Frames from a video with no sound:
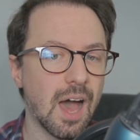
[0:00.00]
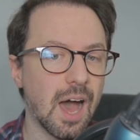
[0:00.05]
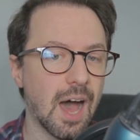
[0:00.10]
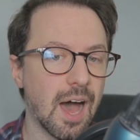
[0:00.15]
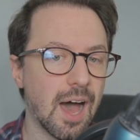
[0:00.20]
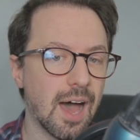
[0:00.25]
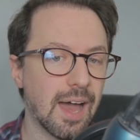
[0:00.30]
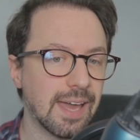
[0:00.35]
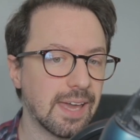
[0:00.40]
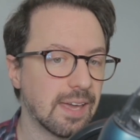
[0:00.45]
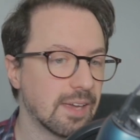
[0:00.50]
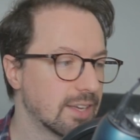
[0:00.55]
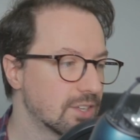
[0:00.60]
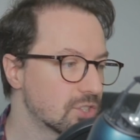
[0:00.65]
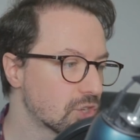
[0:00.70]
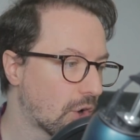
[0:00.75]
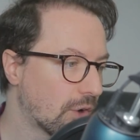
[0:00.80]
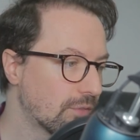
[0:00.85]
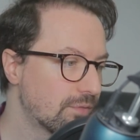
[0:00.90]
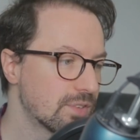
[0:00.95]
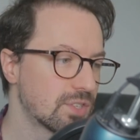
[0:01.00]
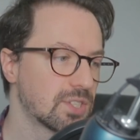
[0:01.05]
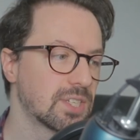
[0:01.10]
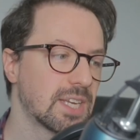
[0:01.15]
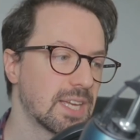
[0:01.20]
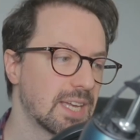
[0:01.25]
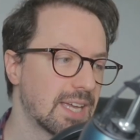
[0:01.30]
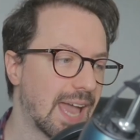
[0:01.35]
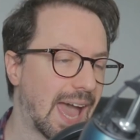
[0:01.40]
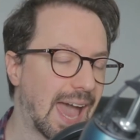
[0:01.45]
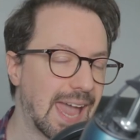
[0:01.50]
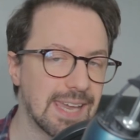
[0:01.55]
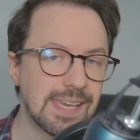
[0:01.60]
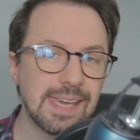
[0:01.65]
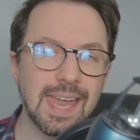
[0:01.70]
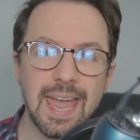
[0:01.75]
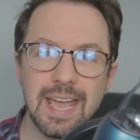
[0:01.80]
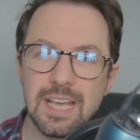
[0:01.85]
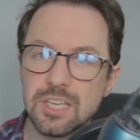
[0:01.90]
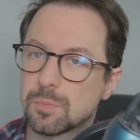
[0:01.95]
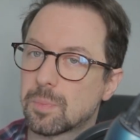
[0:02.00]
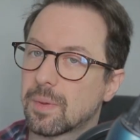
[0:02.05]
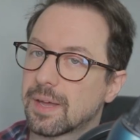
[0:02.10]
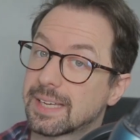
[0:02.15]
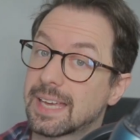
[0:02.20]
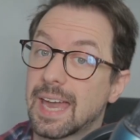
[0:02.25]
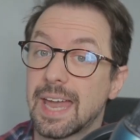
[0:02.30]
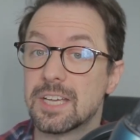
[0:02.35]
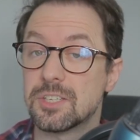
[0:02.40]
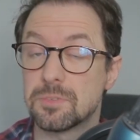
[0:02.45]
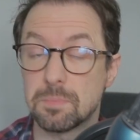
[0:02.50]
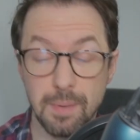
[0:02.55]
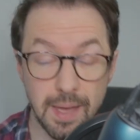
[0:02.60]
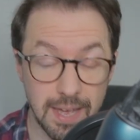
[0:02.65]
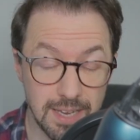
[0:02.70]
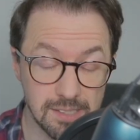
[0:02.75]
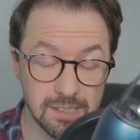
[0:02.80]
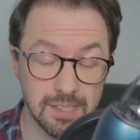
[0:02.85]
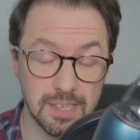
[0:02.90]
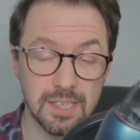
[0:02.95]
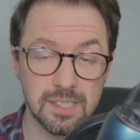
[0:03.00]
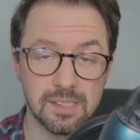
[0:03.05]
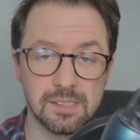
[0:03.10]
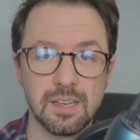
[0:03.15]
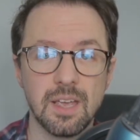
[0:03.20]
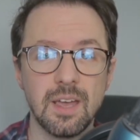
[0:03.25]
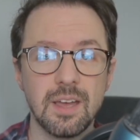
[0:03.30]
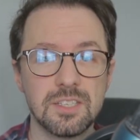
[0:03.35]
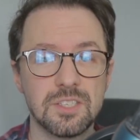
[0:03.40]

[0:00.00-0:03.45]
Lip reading: It is obviously a case-by-case basis,